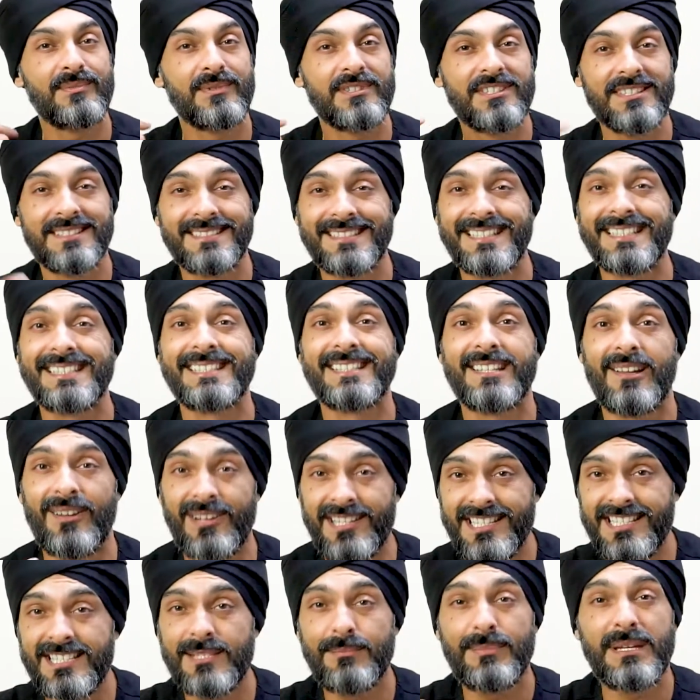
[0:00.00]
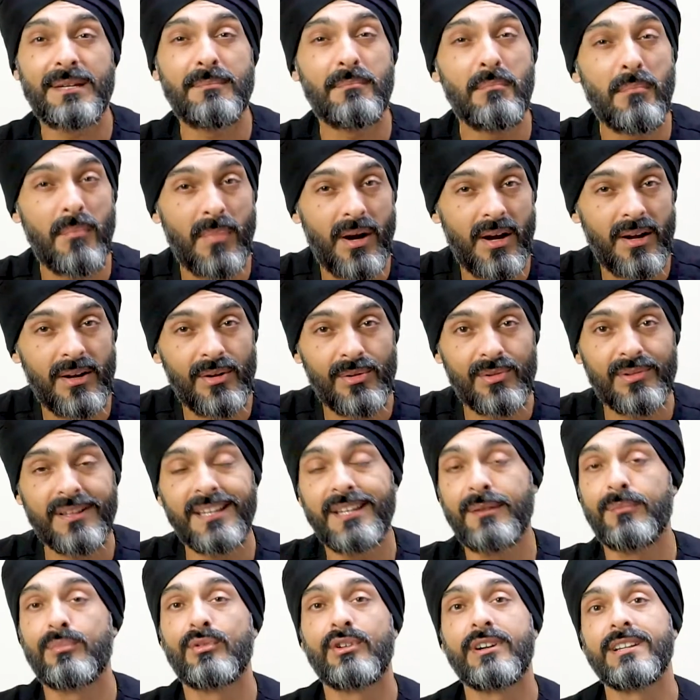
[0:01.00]
which is designed to be
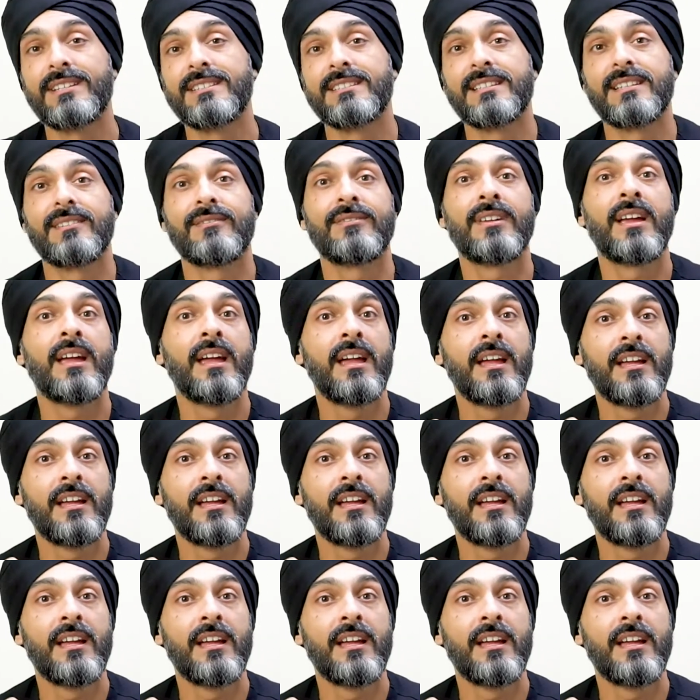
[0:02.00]
mildly abrasive